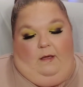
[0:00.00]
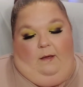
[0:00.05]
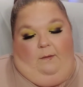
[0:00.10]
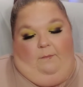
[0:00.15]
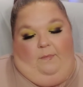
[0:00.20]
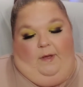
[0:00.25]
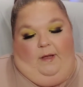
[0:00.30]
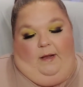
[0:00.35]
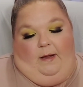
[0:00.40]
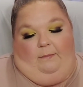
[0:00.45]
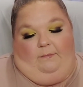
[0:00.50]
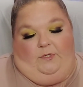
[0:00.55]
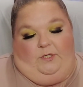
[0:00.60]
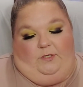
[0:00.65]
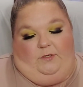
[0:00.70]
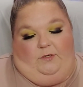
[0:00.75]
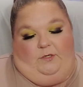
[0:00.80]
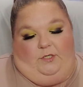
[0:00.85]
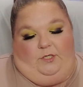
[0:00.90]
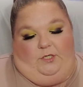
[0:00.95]
But I'm just
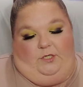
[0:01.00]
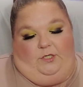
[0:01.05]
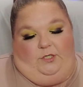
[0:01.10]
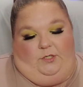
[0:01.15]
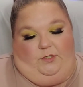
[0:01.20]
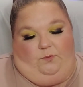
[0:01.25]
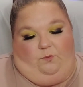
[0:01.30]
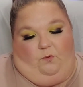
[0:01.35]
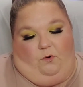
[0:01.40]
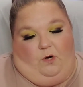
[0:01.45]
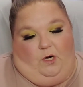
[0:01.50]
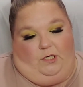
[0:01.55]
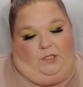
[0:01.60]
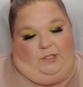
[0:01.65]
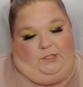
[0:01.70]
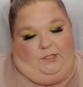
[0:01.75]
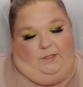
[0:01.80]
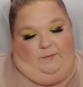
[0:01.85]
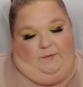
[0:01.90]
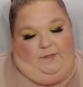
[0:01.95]
going to swatch
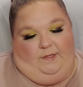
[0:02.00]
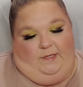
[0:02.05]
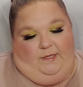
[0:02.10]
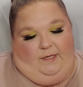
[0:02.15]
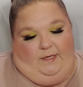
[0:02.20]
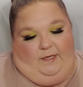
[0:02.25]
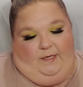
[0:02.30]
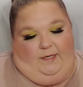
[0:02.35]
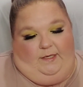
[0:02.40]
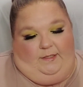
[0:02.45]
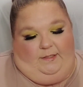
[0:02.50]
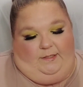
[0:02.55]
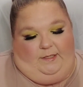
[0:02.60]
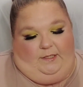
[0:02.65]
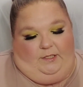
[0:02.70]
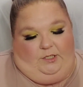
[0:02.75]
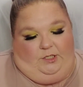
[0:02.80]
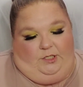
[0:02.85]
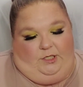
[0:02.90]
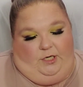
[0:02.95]
some of these
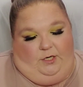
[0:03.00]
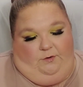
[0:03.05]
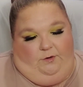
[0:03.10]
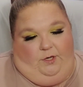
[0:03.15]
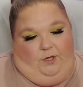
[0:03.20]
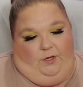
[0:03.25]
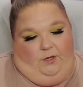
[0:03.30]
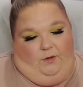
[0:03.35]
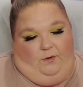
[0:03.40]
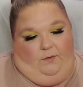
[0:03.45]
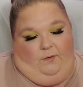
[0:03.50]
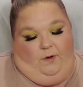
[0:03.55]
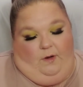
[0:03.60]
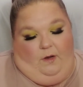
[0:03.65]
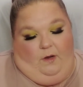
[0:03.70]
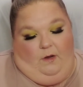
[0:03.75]
and show you.